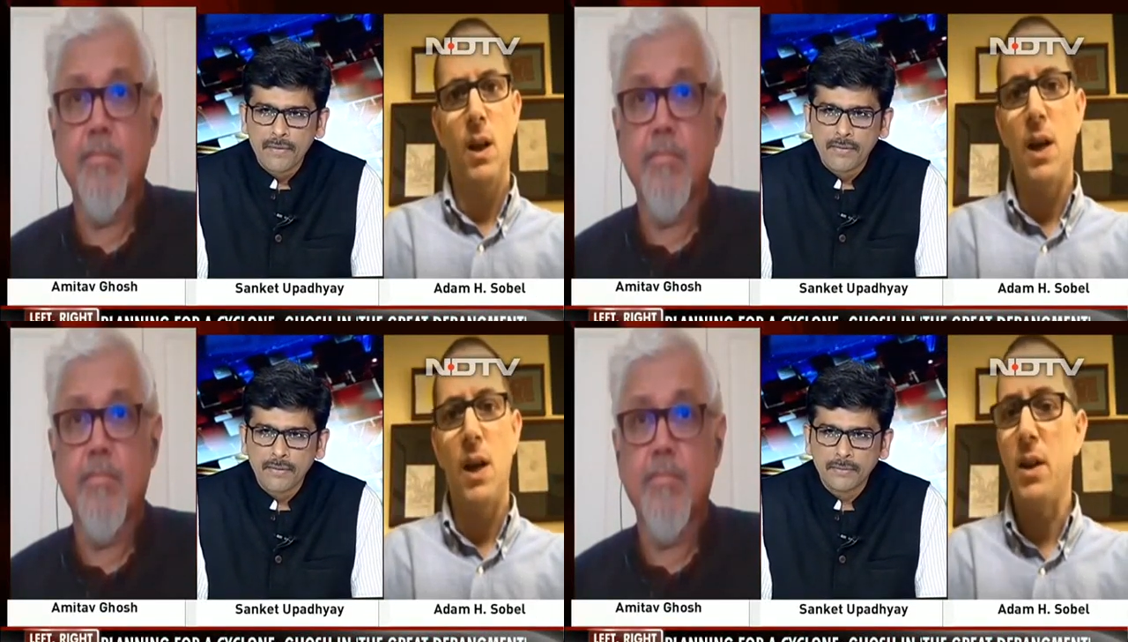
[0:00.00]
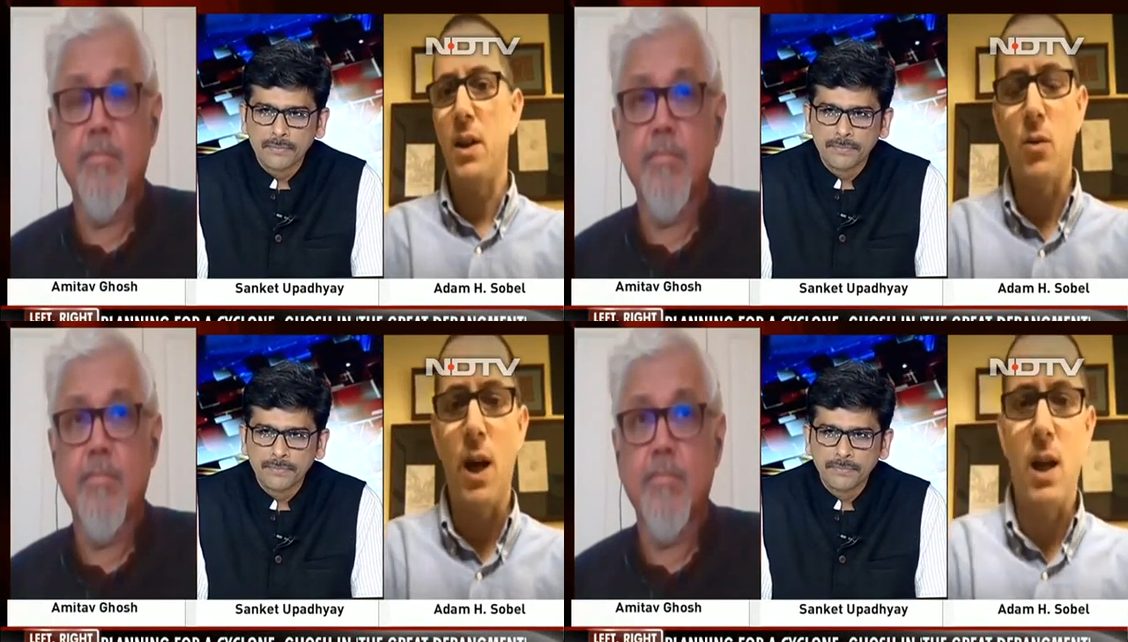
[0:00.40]
Speaker 1: I
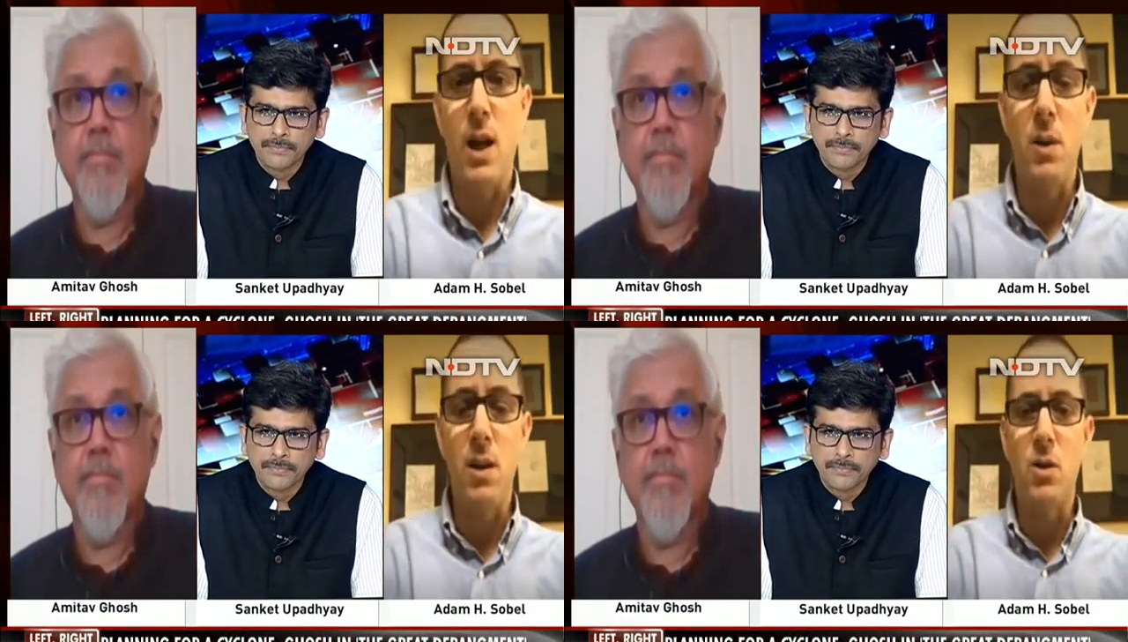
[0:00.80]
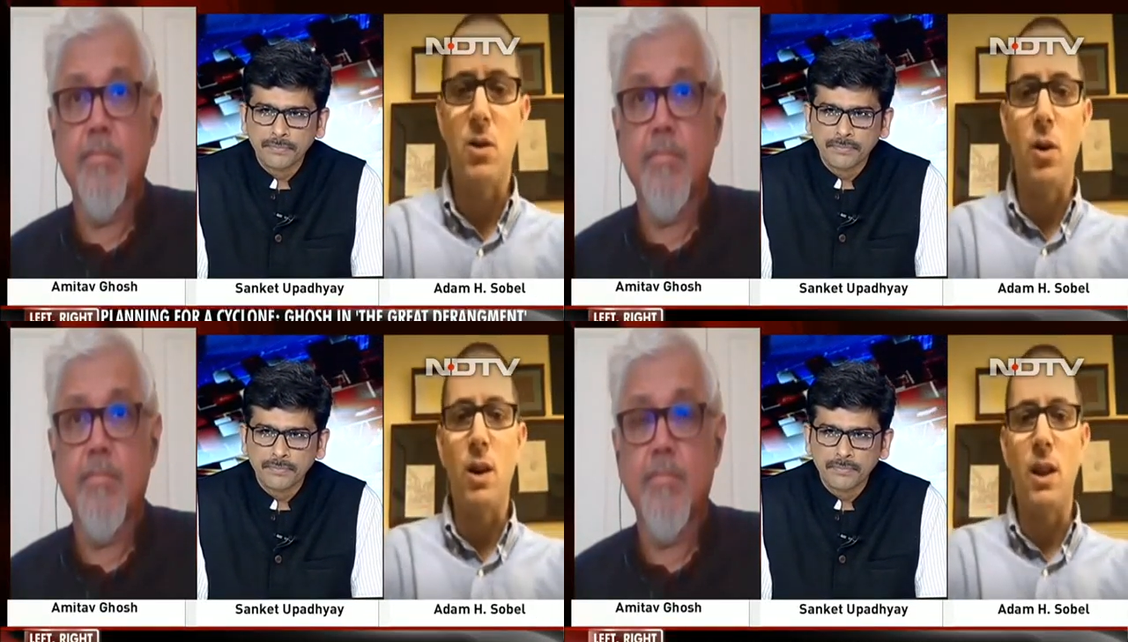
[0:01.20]
think that's right. I mean,
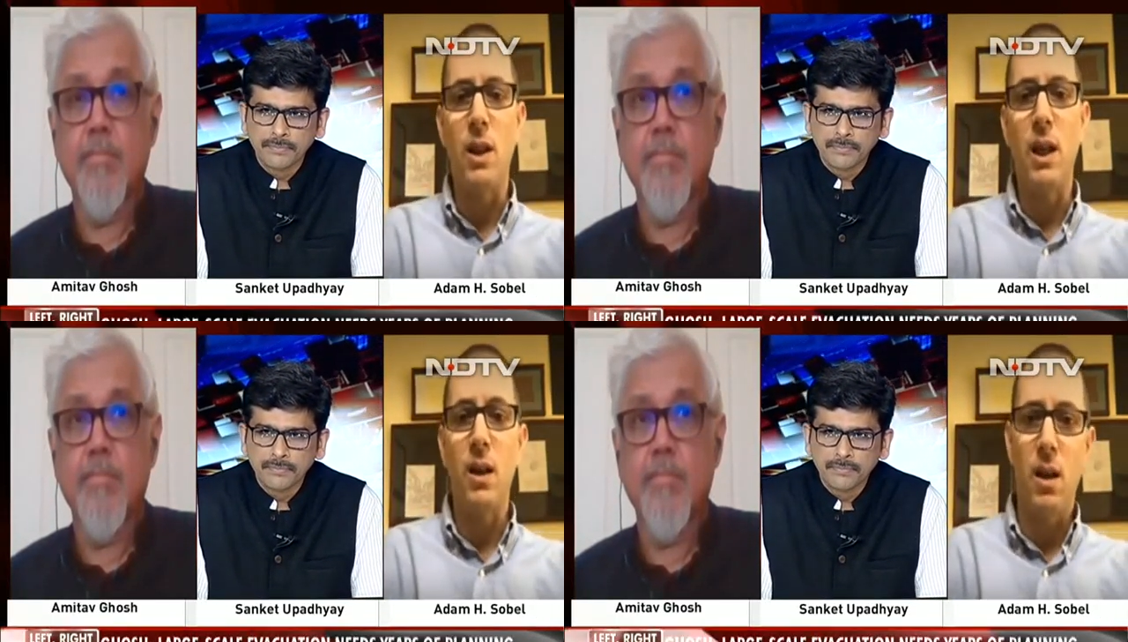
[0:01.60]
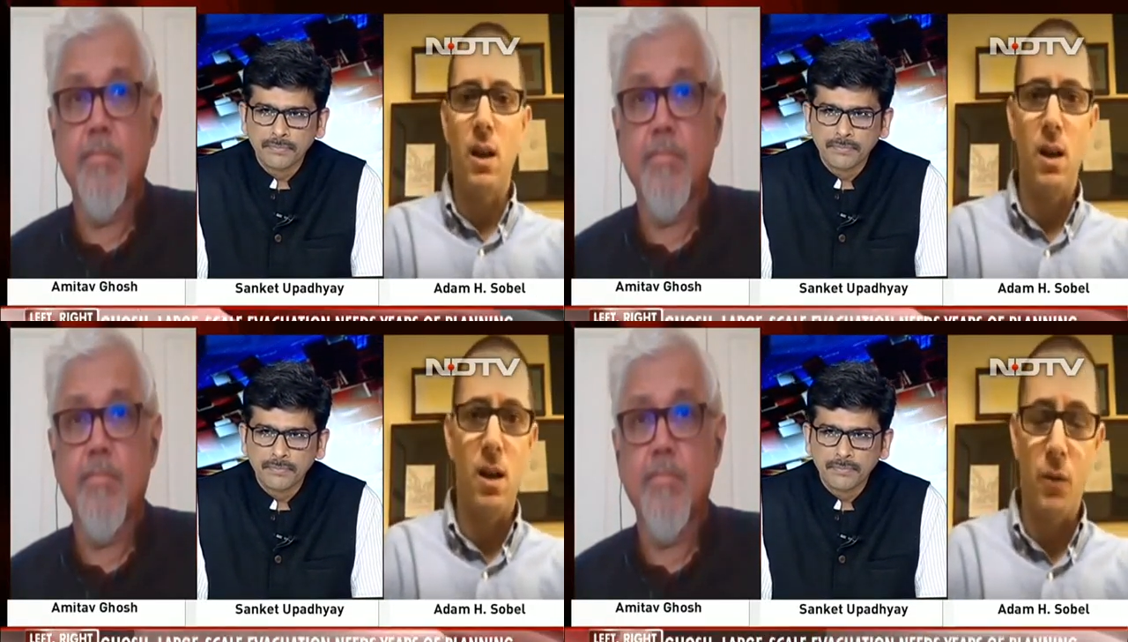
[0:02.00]

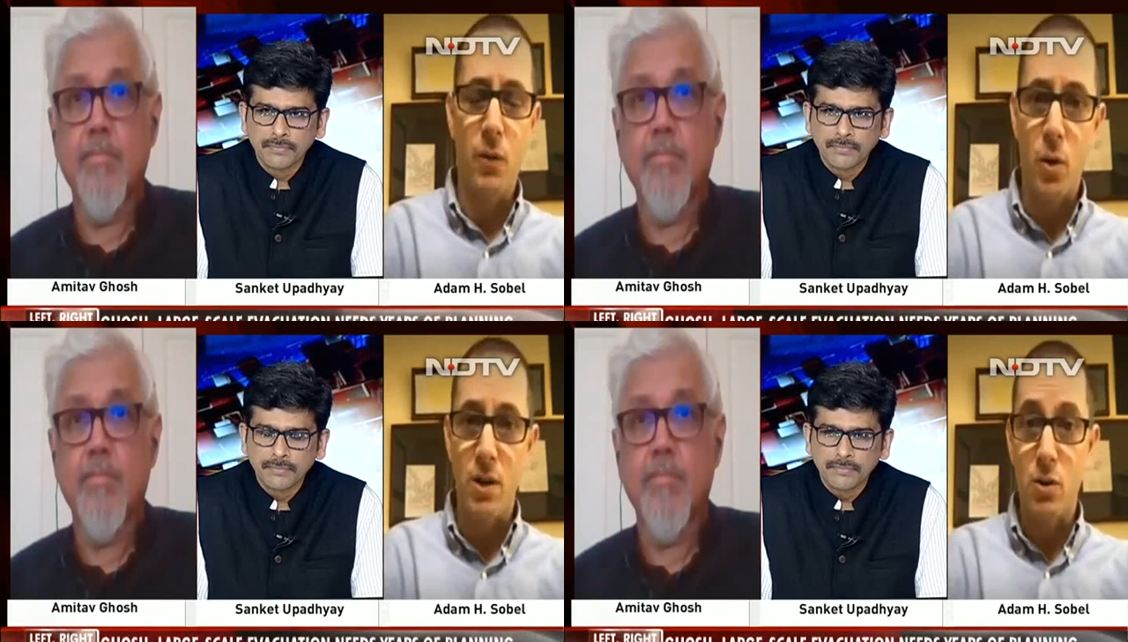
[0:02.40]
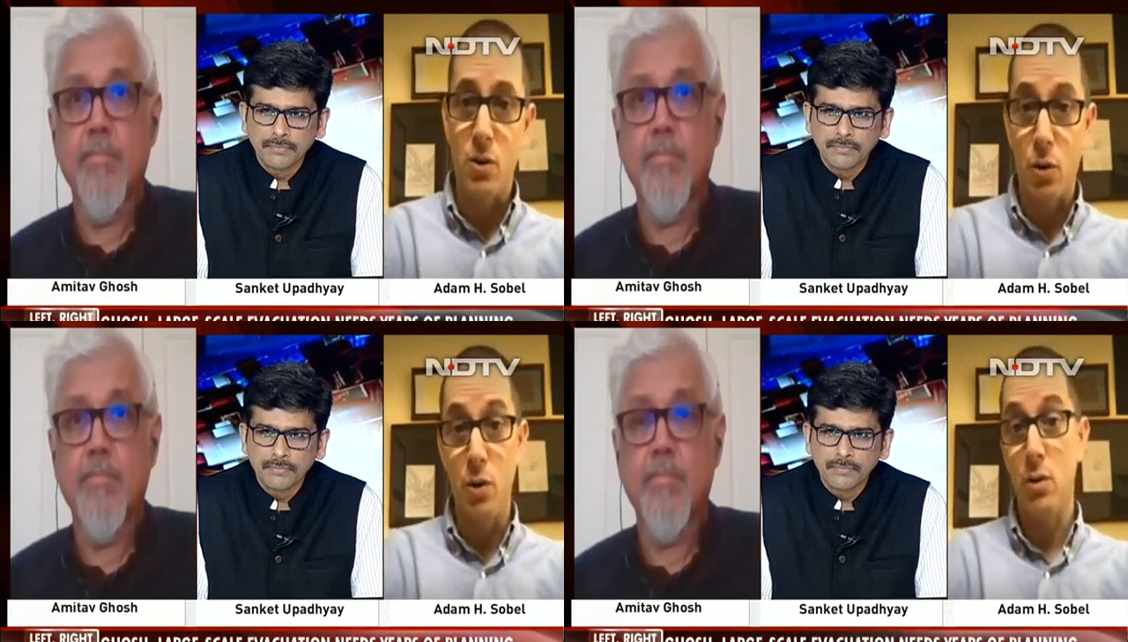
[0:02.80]
historically, of course,
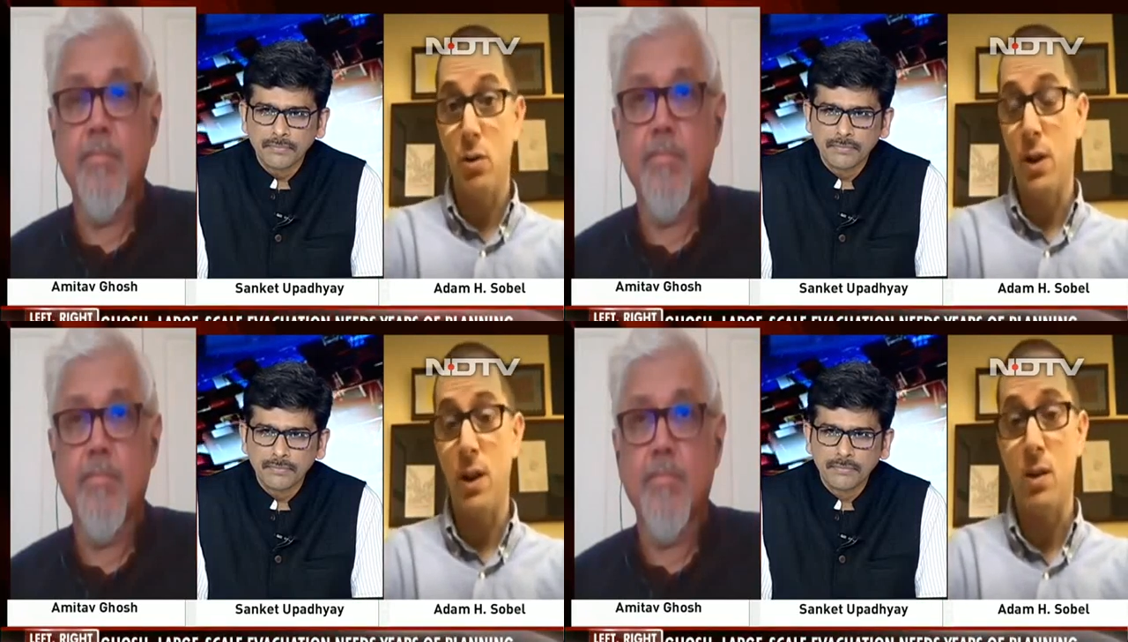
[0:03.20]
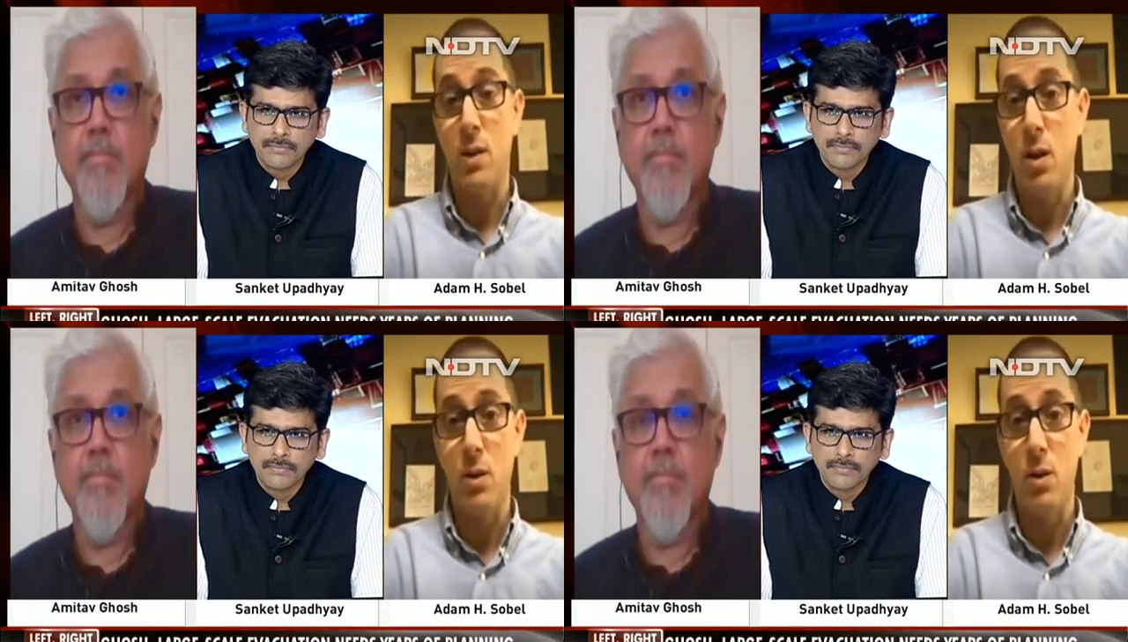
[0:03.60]
it's true. The
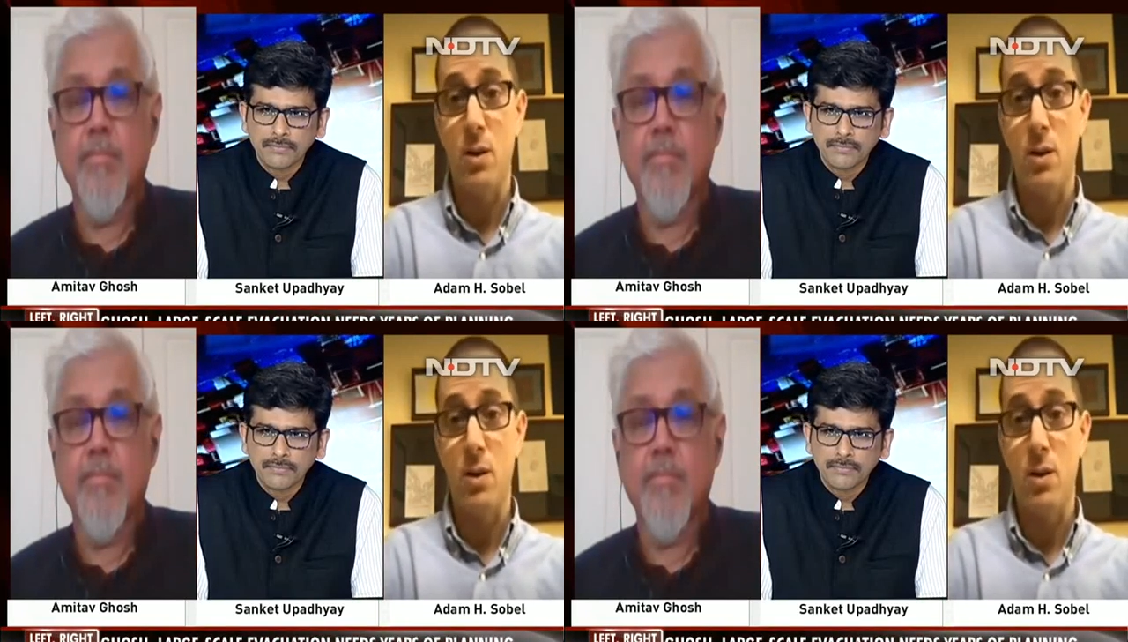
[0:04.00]
east coast